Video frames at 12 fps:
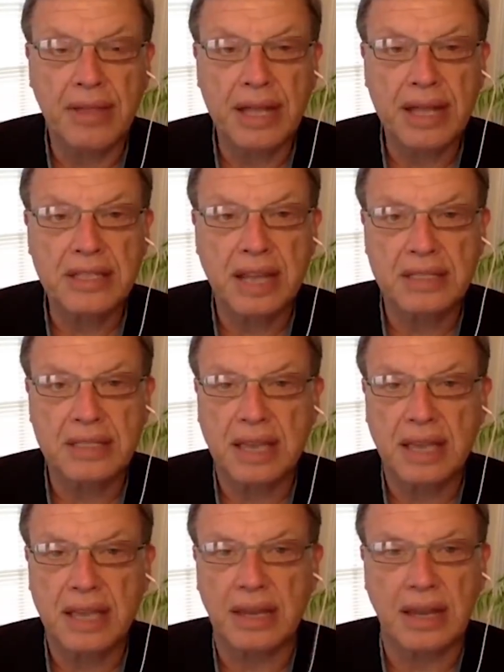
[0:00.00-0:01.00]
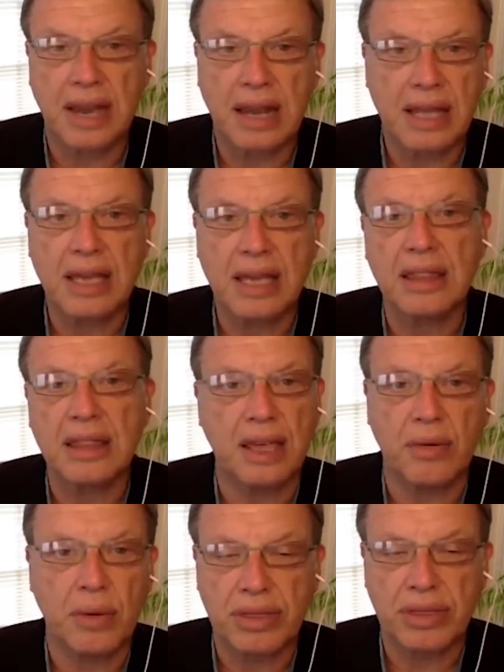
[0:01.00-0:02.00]
now, that's not saying that any kid
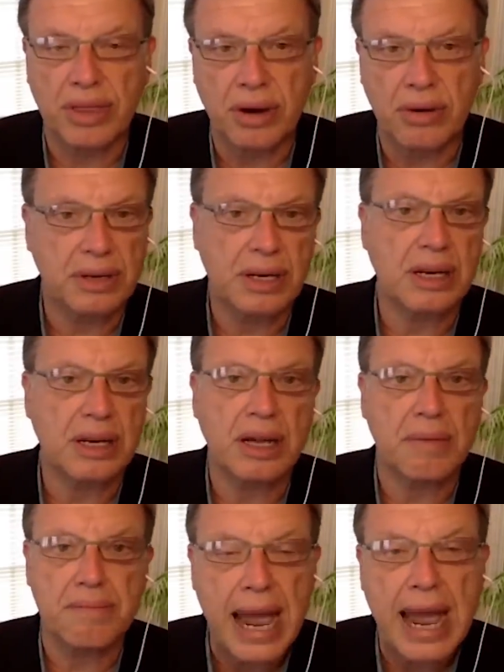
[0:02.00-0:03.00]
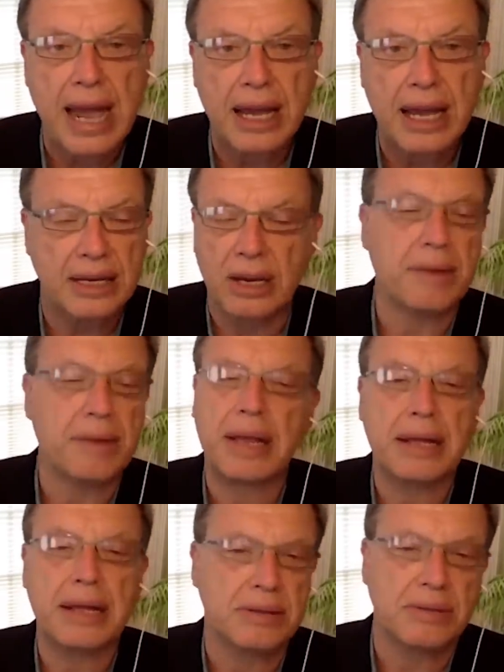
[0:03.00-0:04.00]
that went there didn't come back. You know,
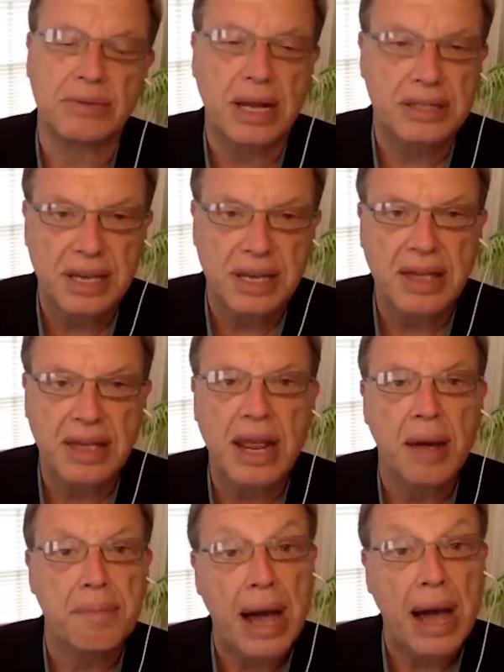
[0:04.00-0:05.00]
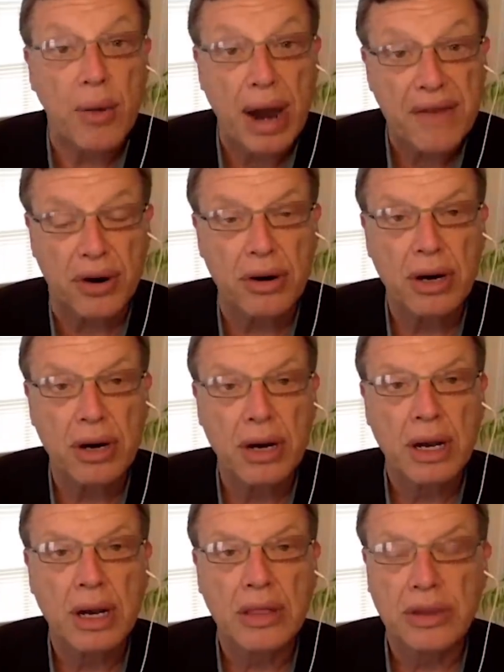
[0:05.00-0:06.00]
I'm not. We're not right. saying that. But right. however,
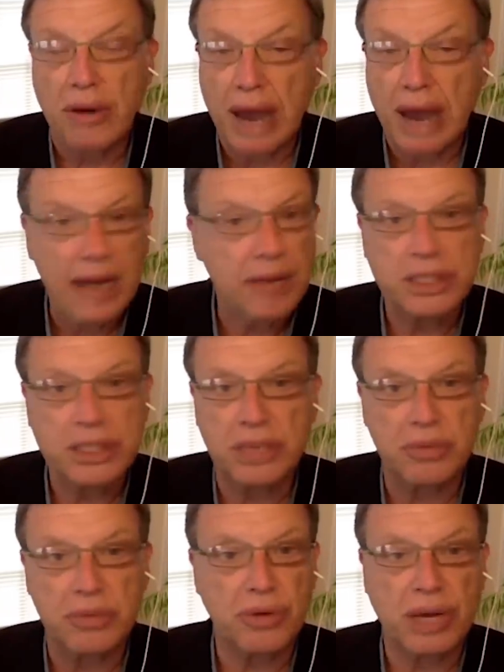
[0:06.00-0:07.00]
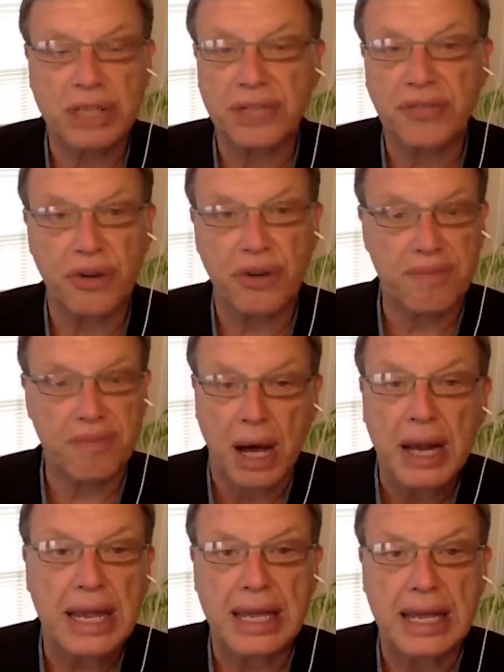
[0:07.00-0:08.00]
there had to be some transfer of
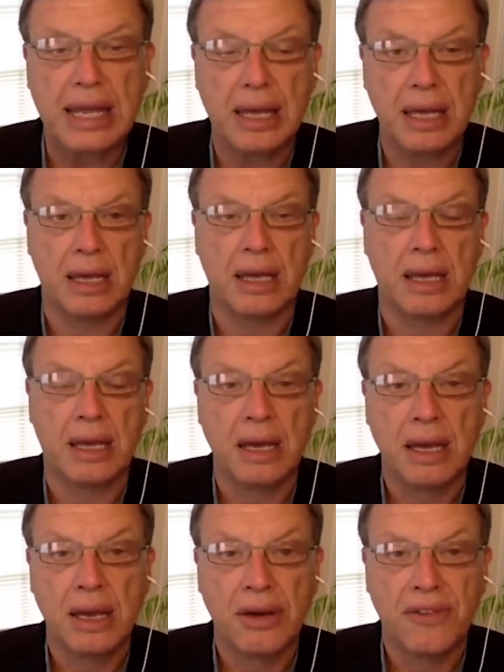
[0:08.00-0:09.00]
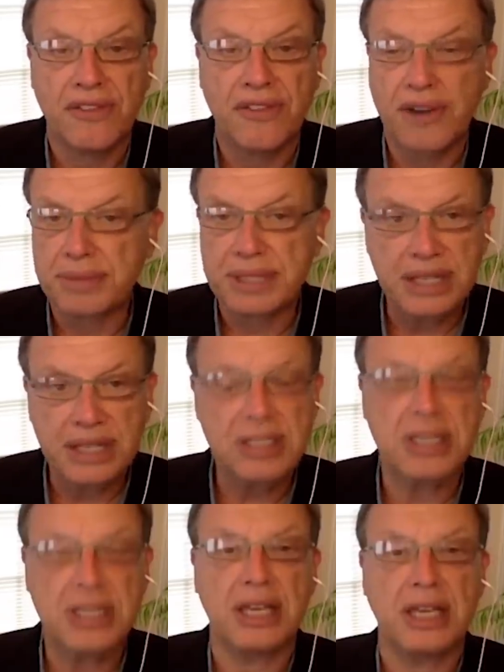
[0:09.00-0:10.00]
money from right.
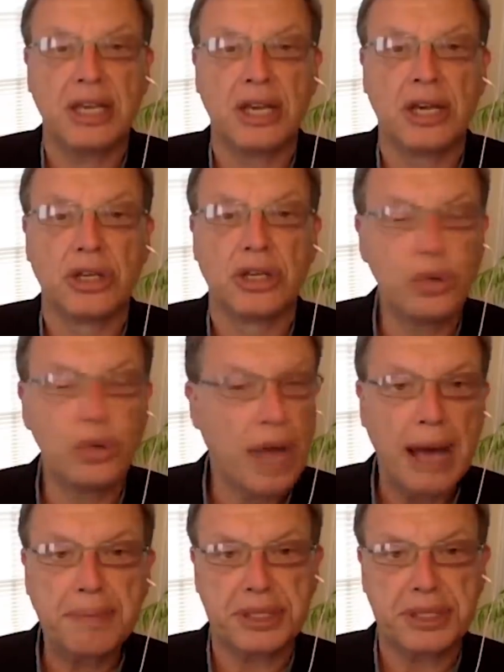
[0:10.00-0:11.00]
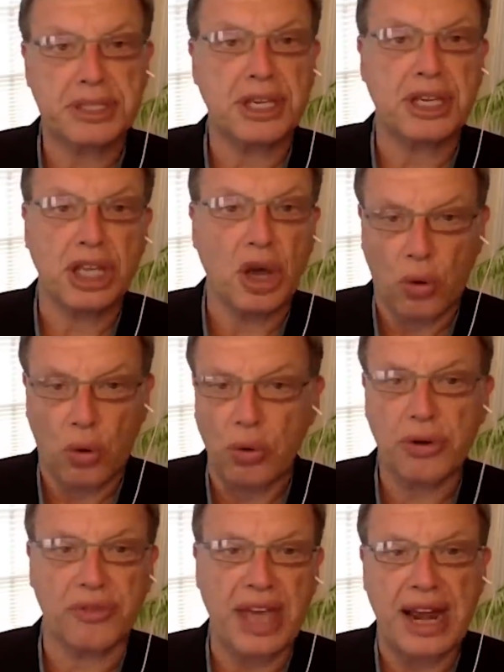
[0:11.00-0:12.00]
Disney to Epstein, the
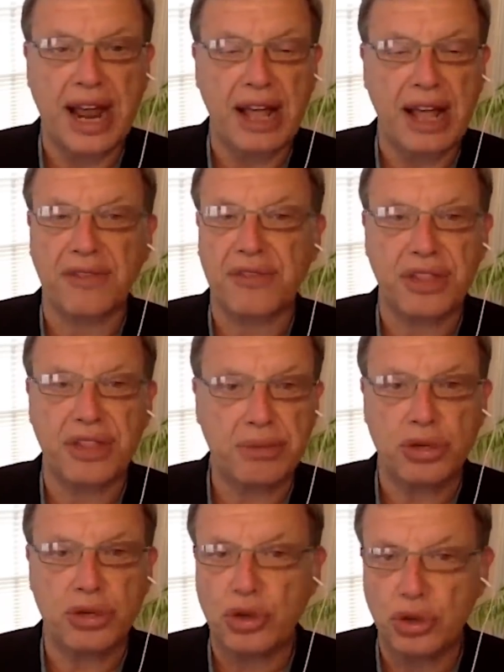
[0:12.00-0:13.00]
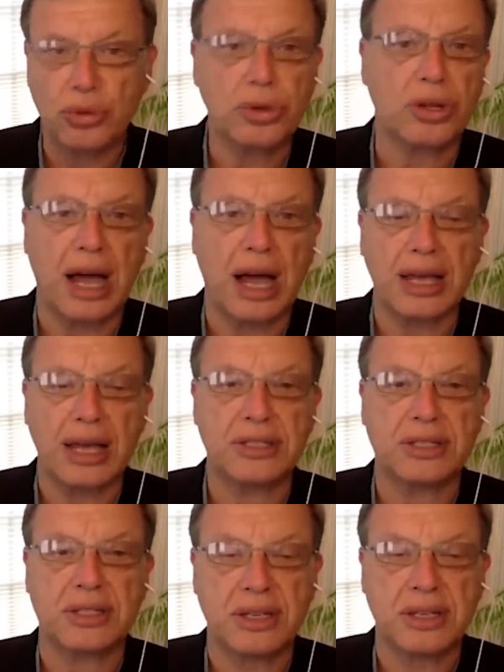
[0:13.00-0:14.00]
owner of that island, for them to
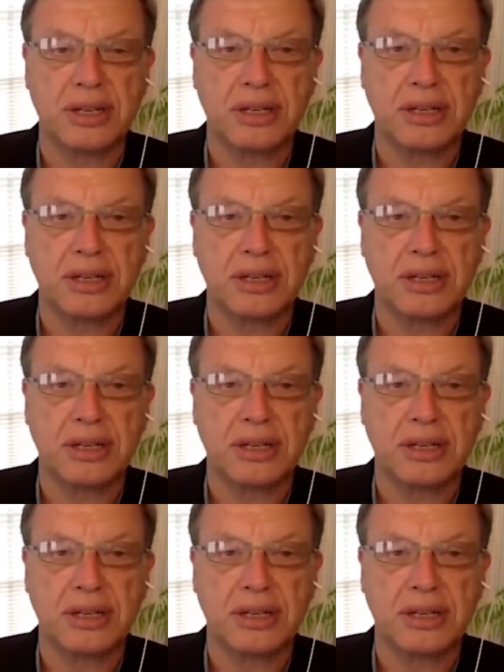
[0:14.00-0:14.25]
utilize